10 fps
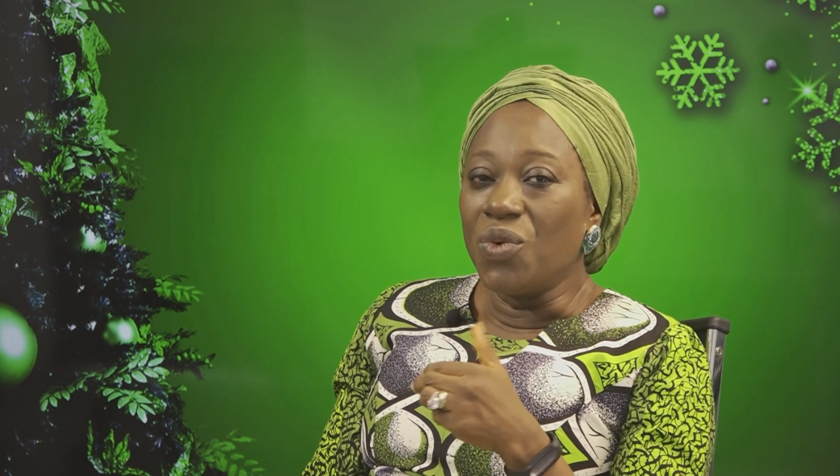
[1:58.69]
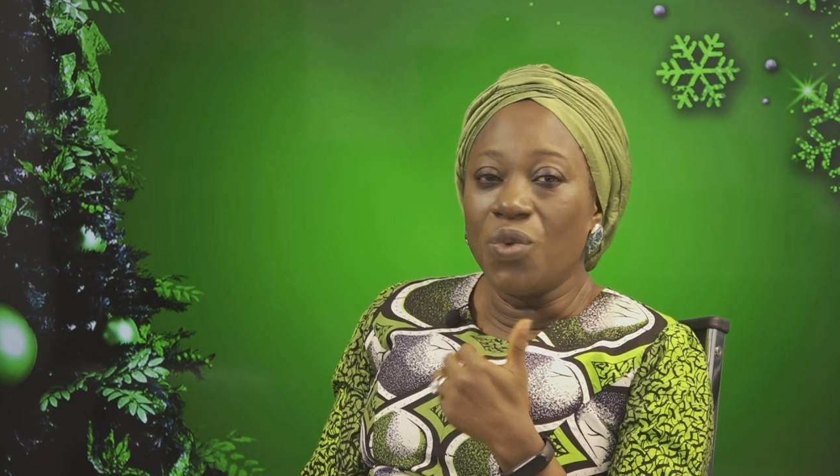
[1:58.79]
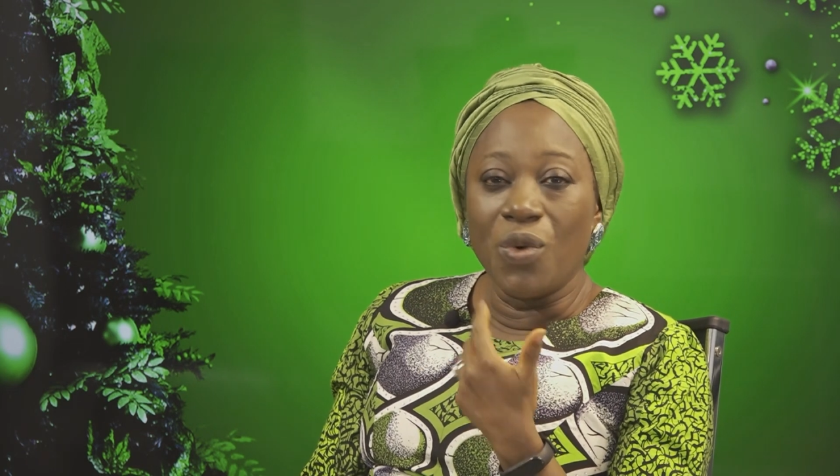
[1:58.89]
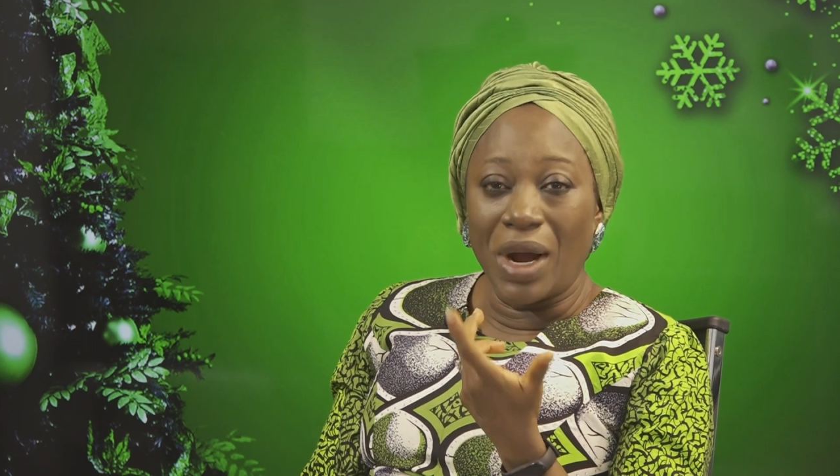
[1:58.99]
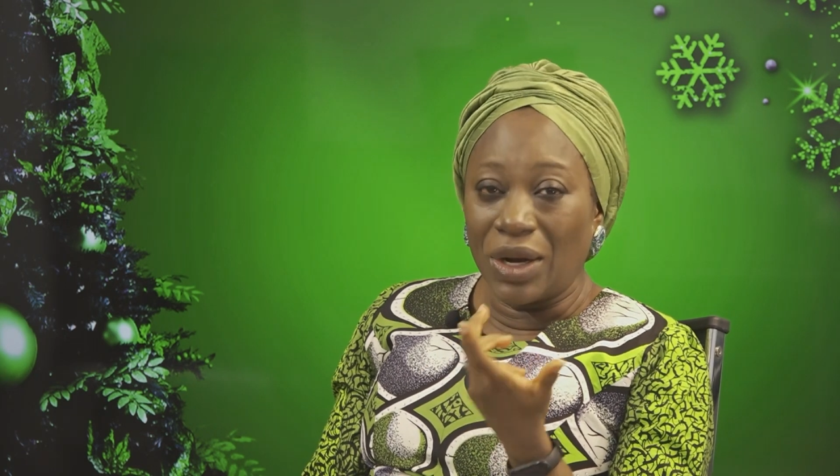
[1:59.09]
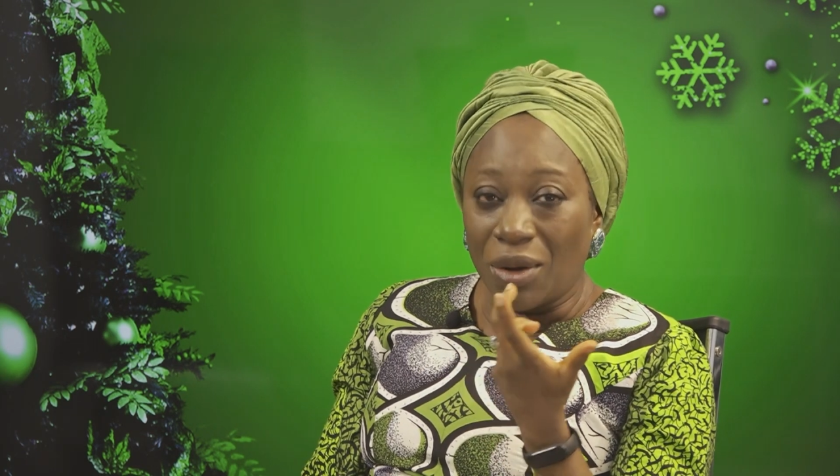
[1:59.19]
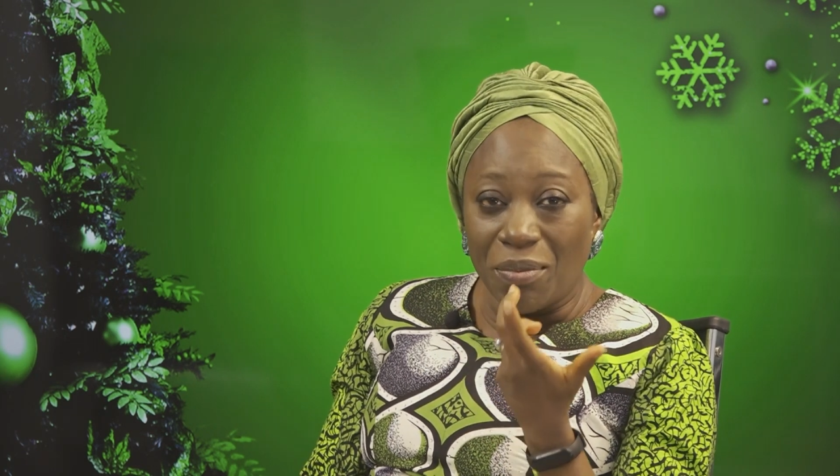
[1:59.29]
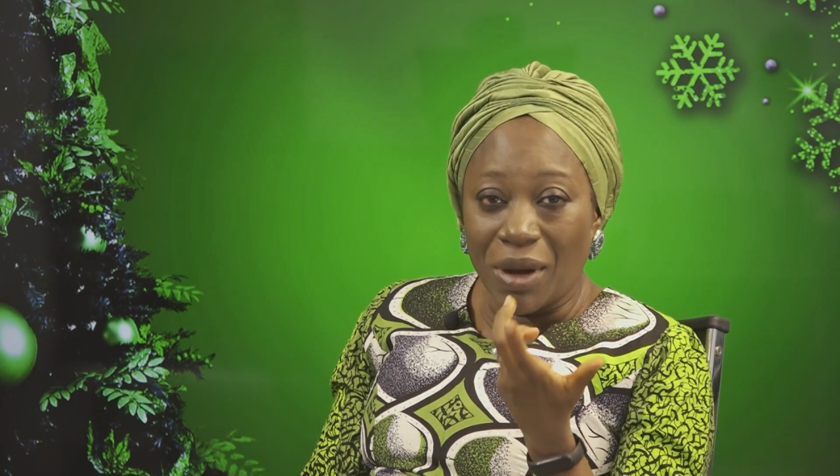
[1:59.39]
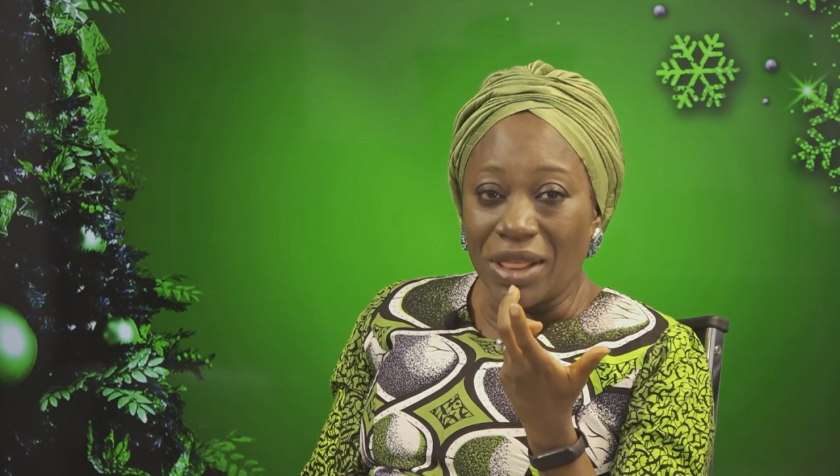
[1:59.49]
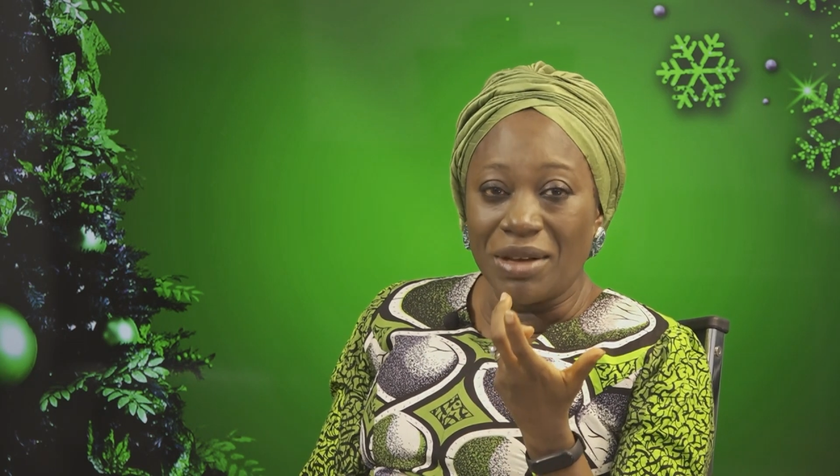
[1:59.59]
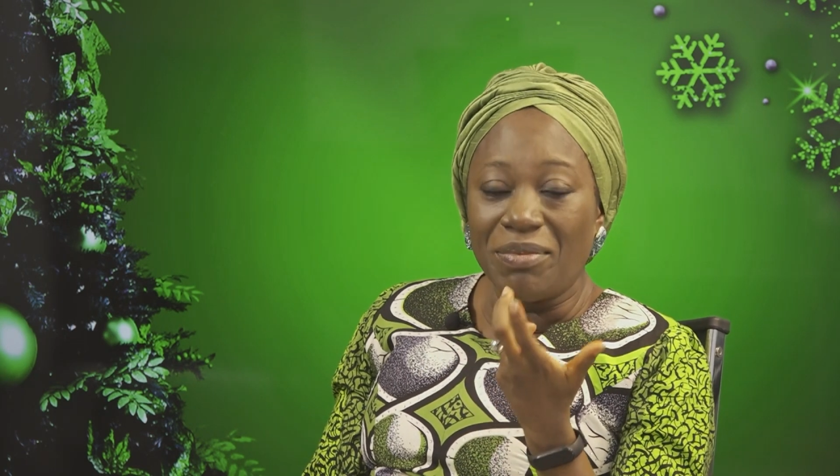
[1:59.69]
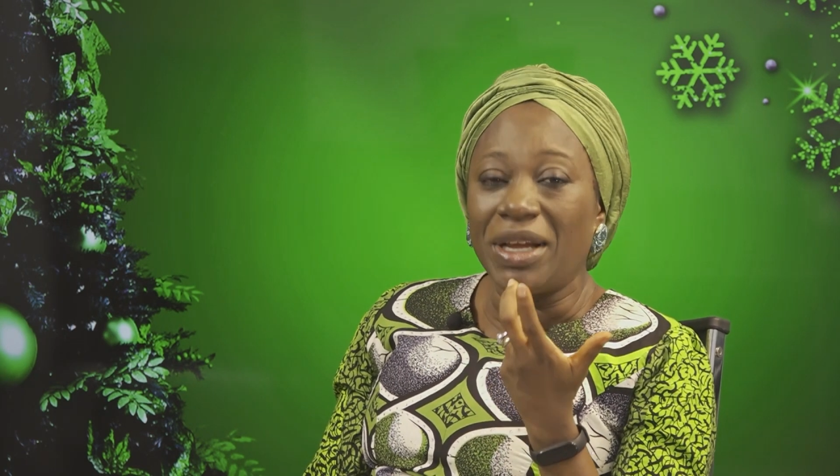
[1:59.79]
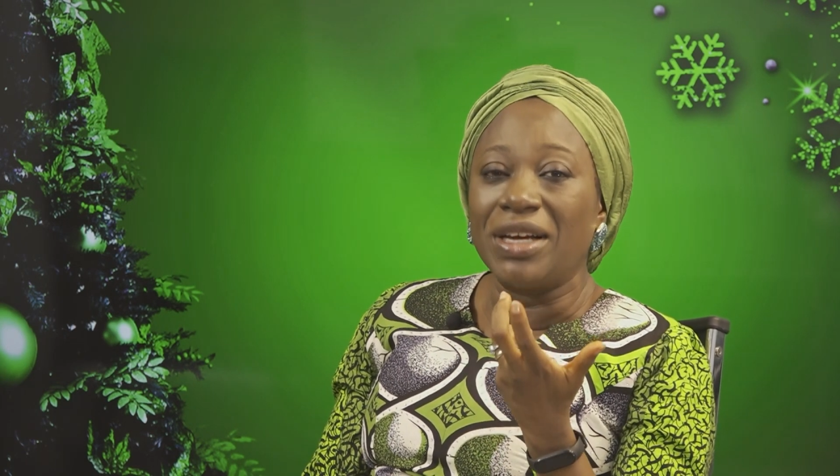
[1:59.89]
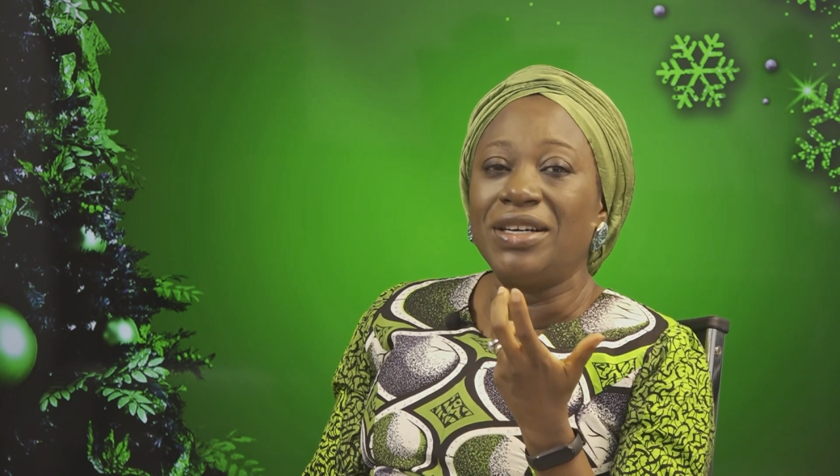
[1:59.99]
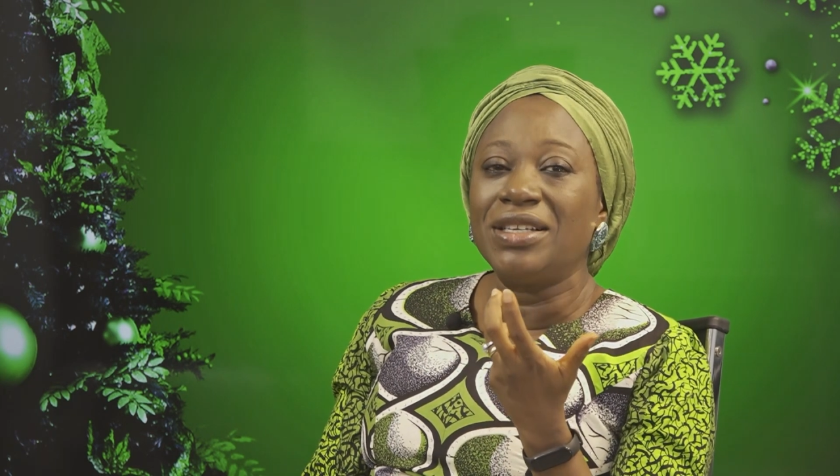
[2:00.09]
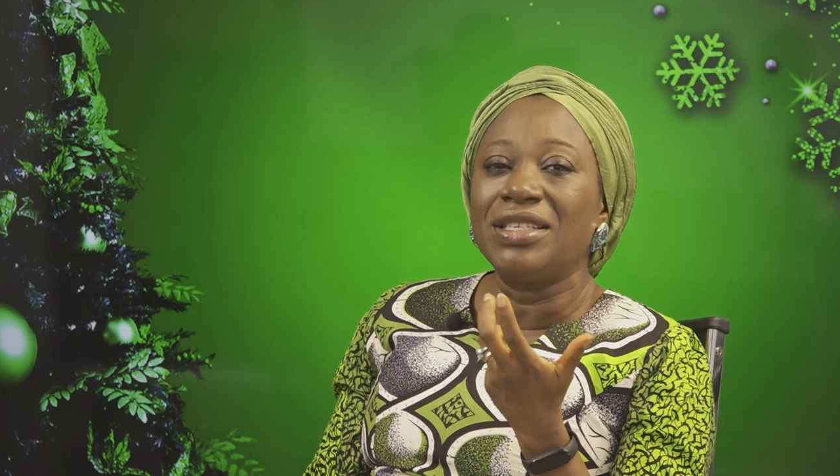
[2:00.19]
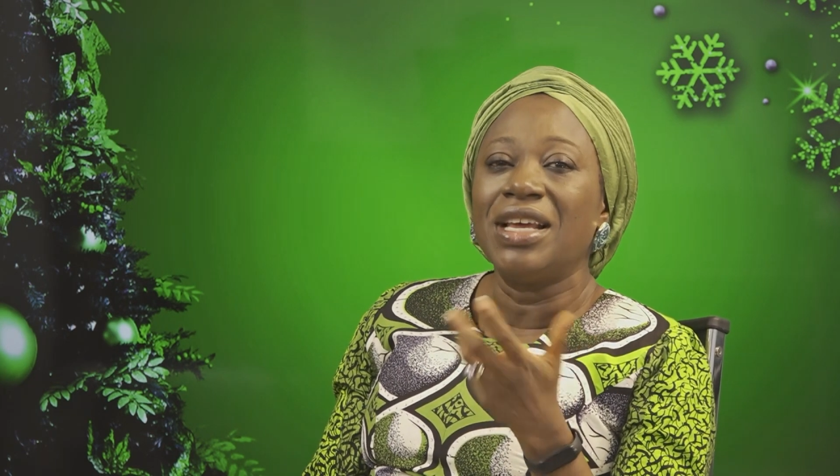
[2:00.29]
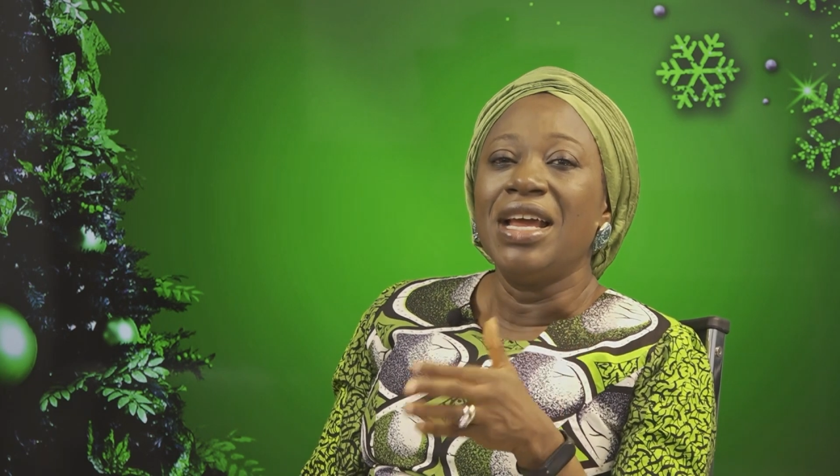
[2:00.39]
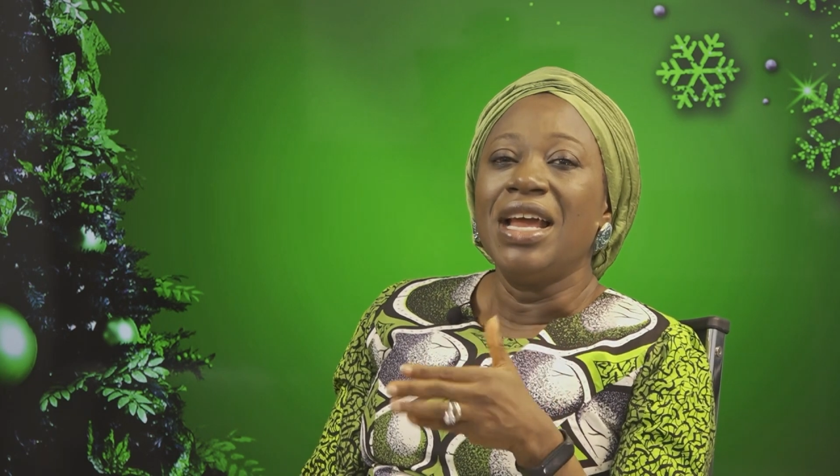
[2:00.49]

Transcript: We were not bothered because